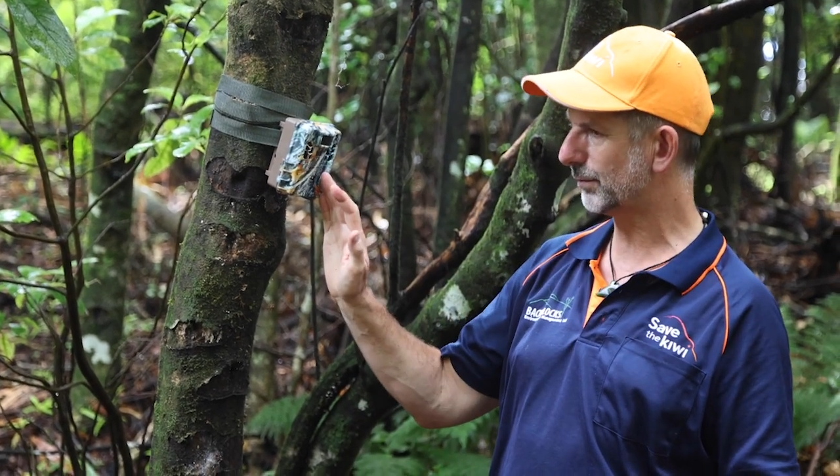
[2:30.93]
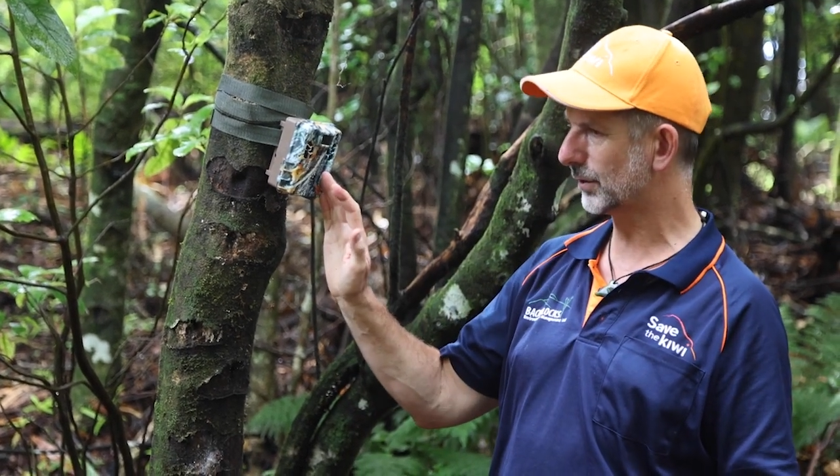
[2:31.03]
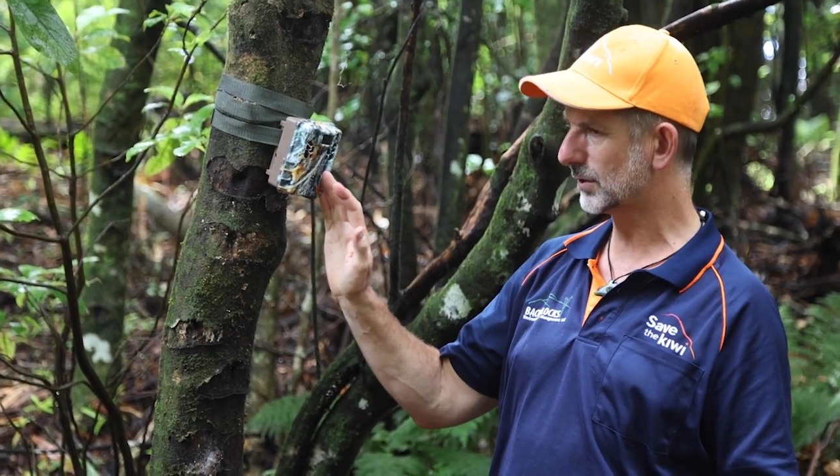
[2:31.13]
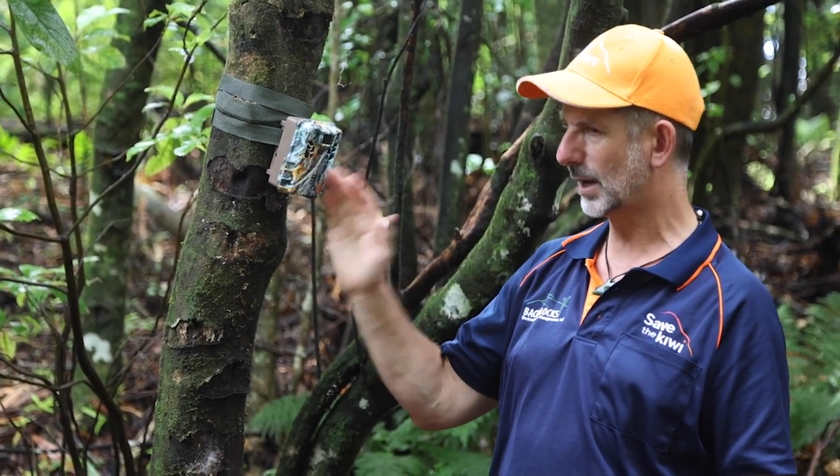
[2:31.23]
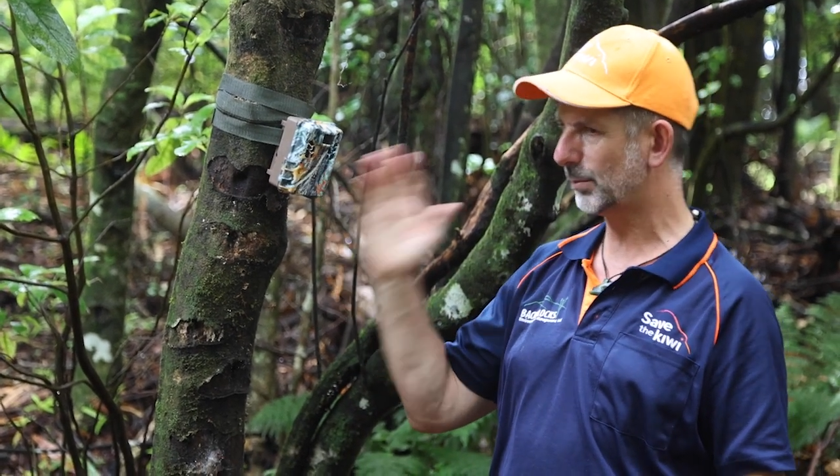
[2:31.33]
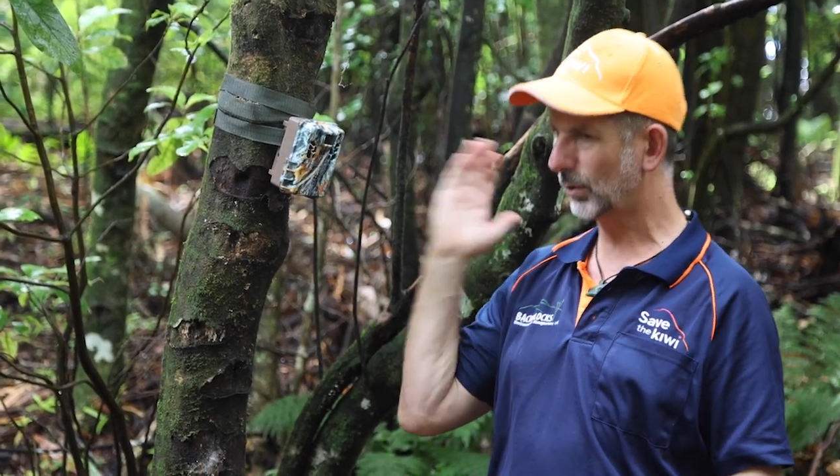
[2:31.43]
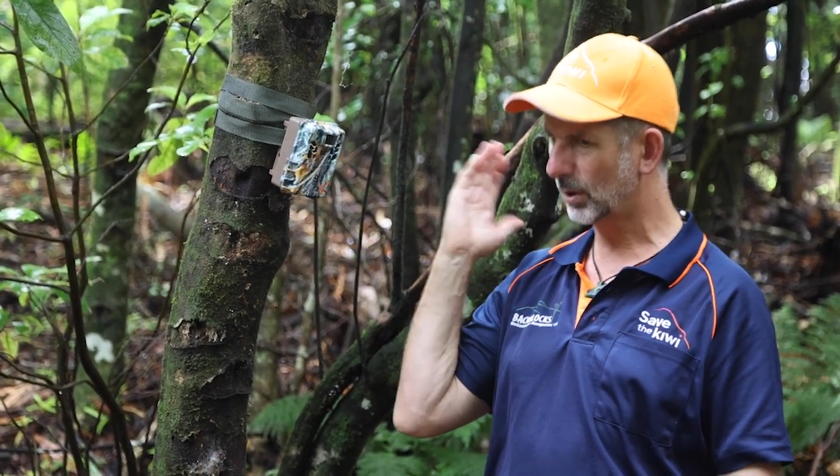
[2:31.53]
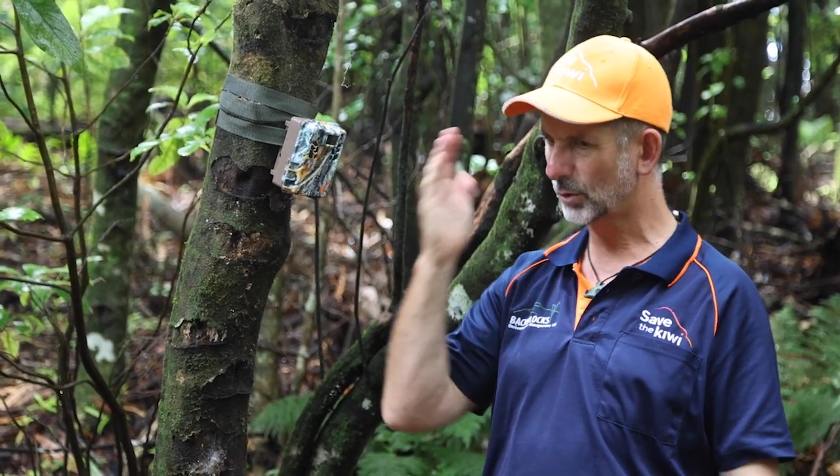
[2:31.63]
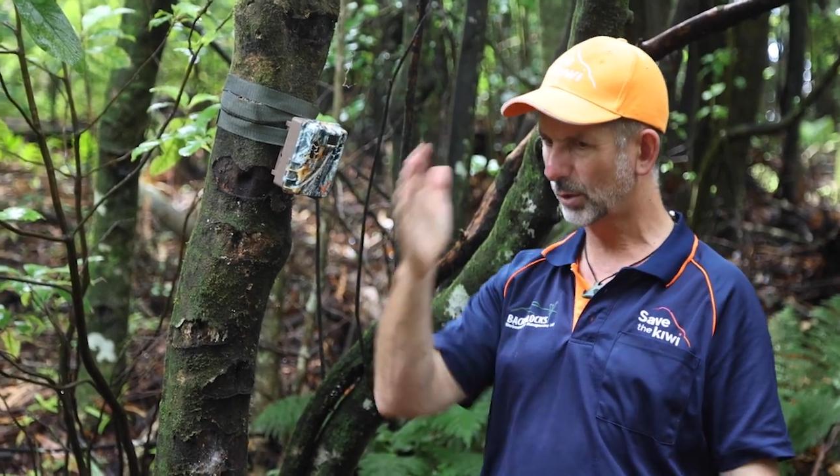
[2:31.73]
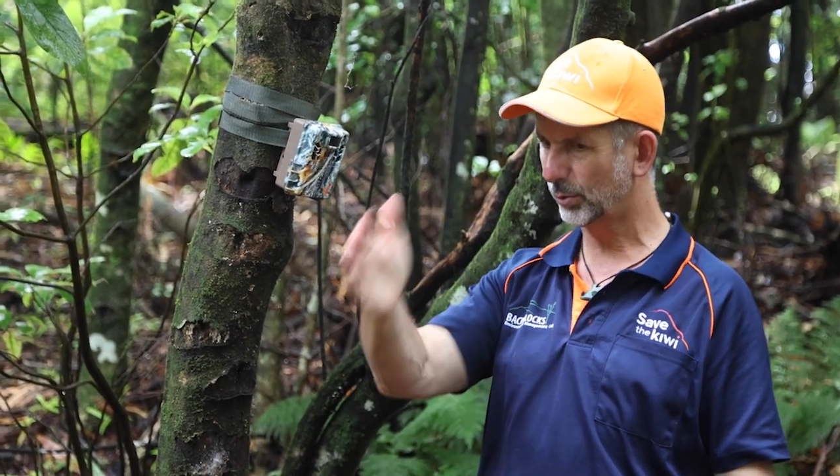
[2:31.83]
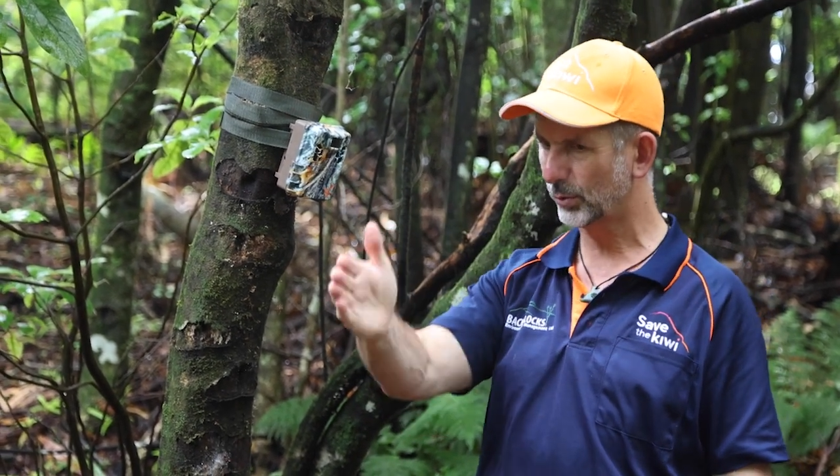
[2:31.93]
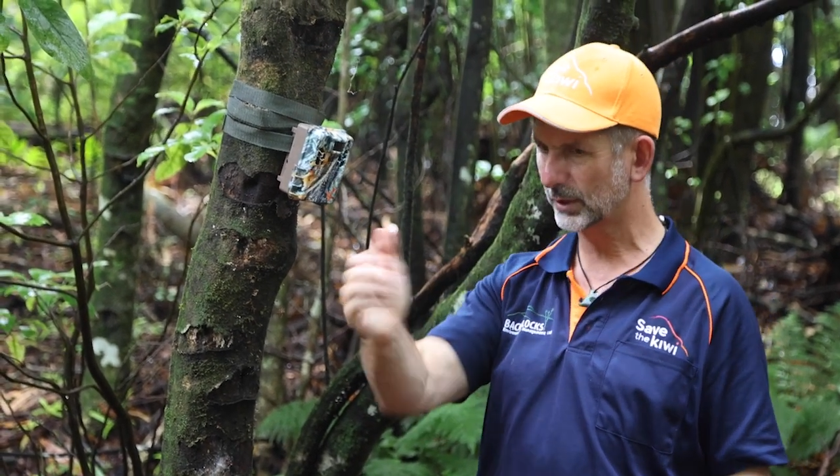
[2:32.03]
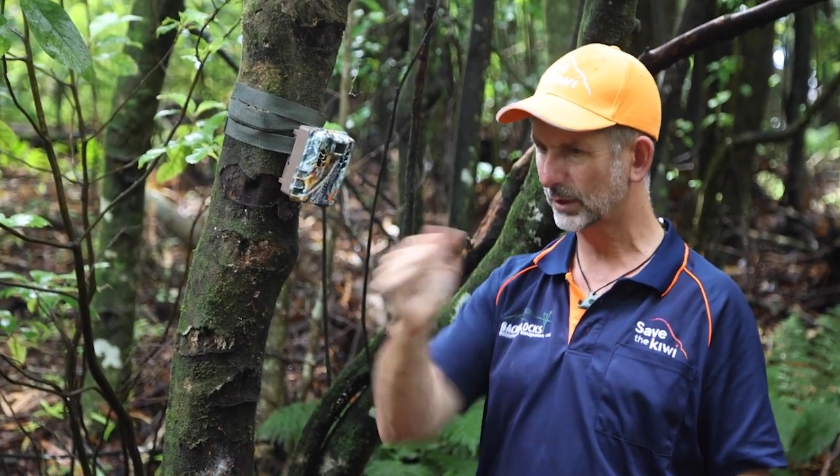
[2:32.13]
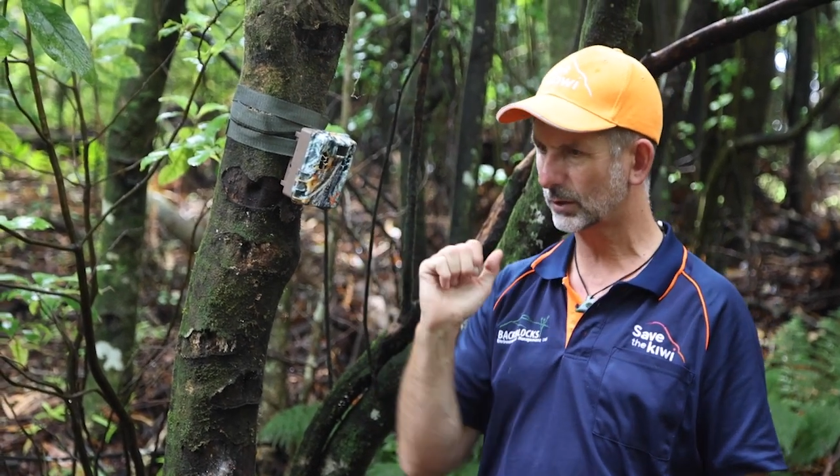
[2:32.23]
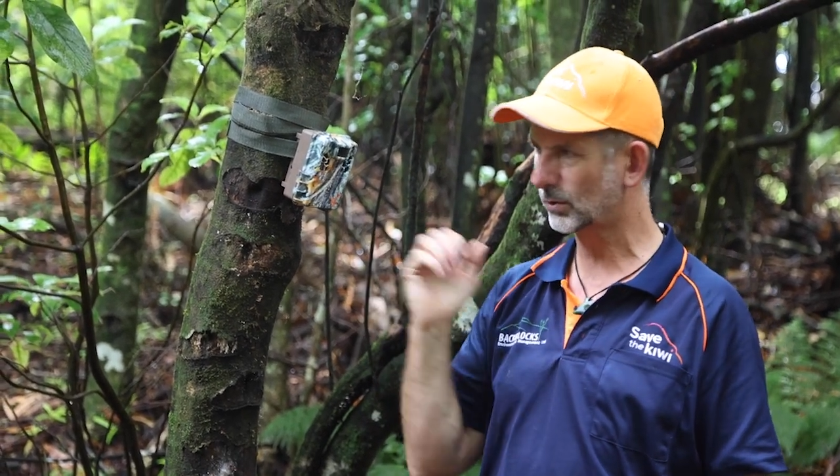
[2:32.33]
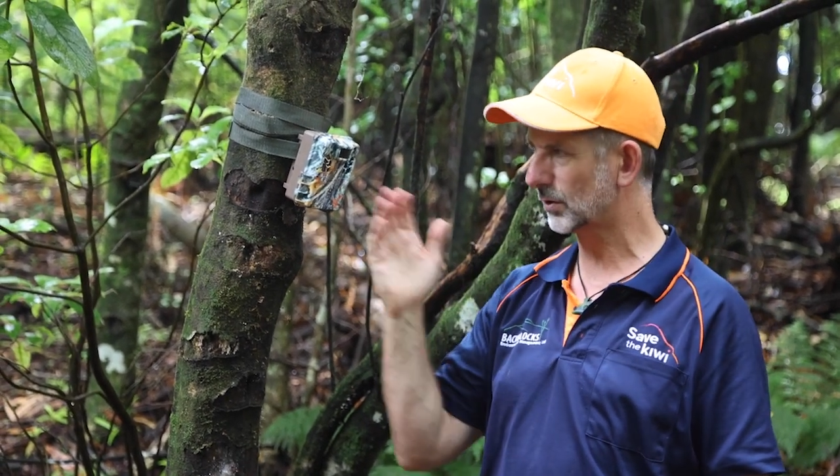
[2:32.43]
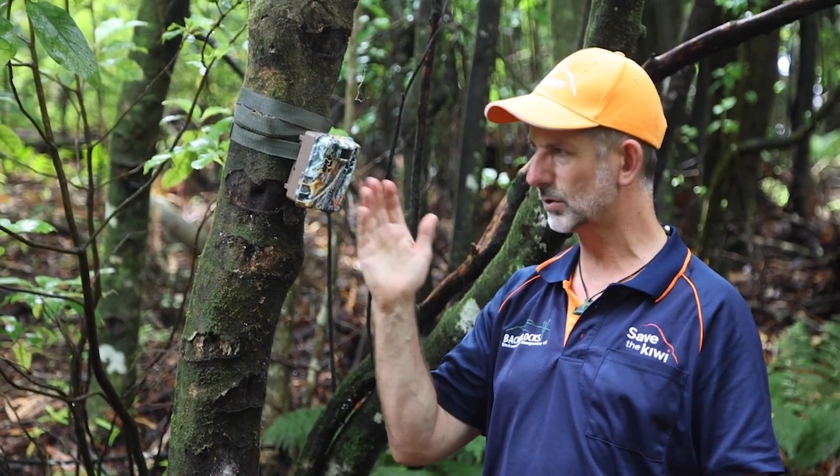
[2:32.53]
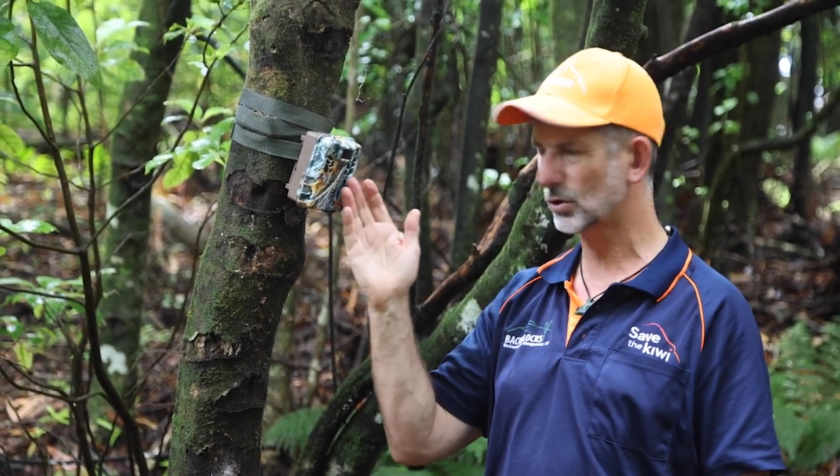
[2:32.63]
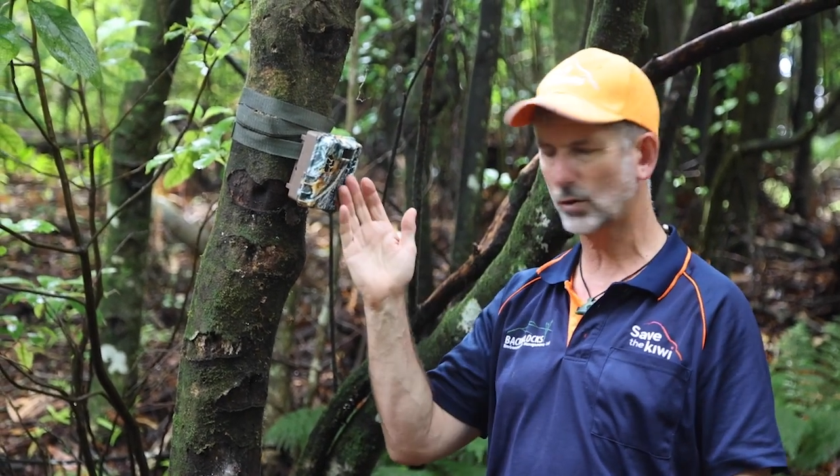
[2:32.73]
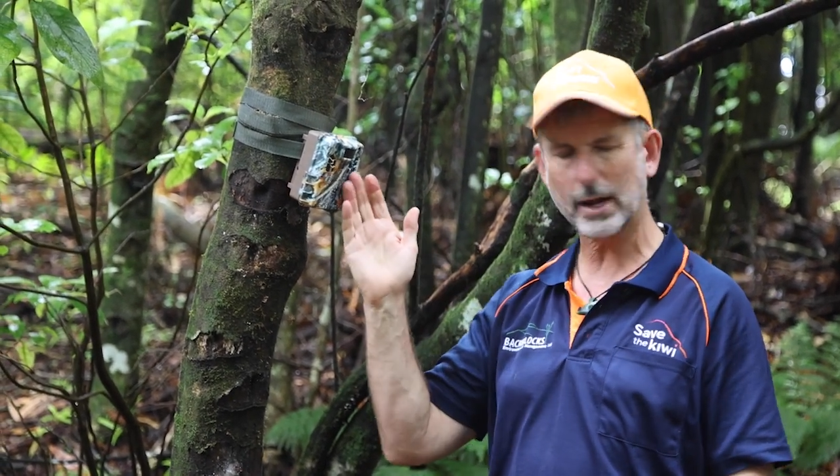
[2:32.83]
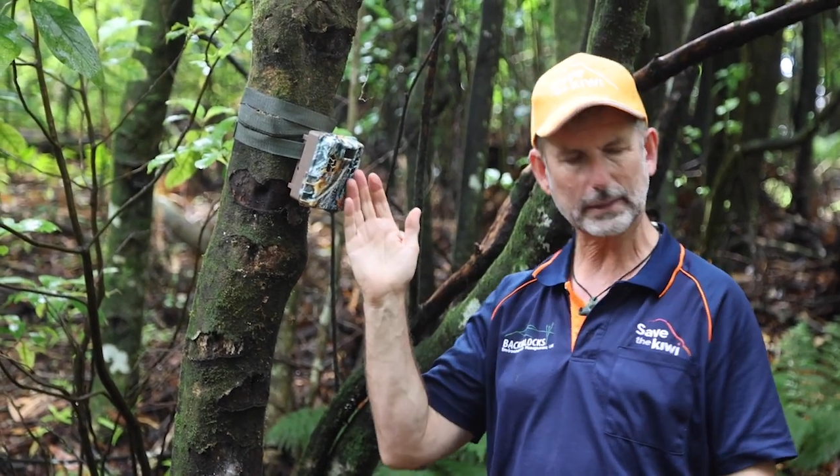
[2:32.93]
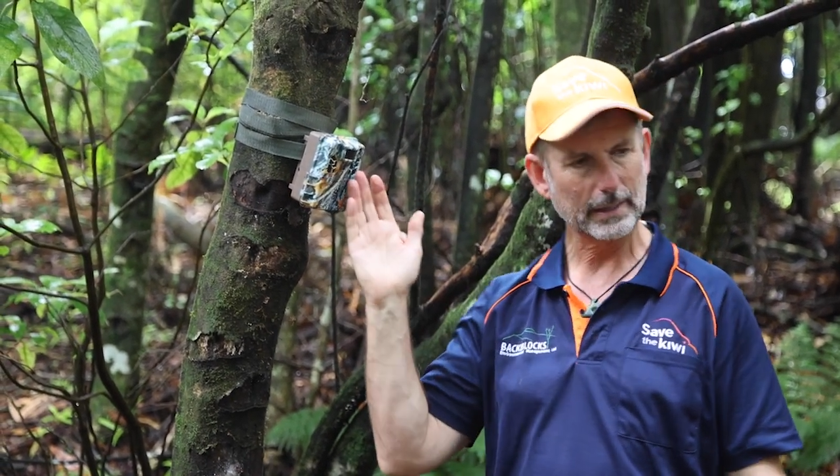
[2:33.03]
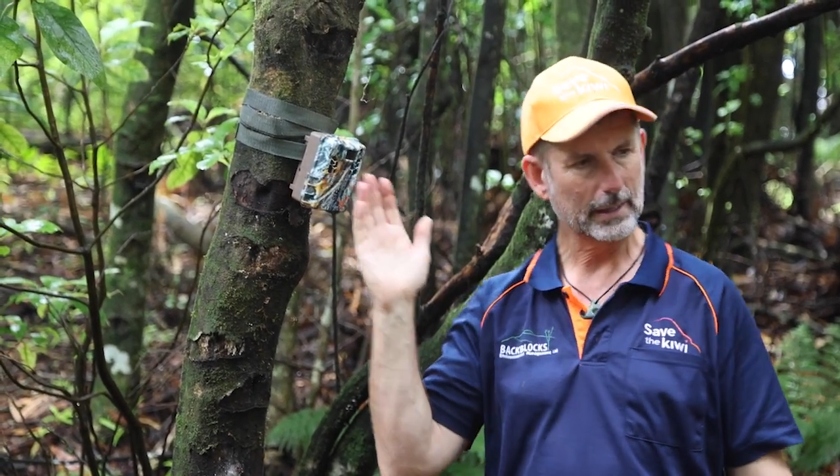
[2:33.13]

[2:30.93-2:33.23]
for example, I'm not pointing it across the track,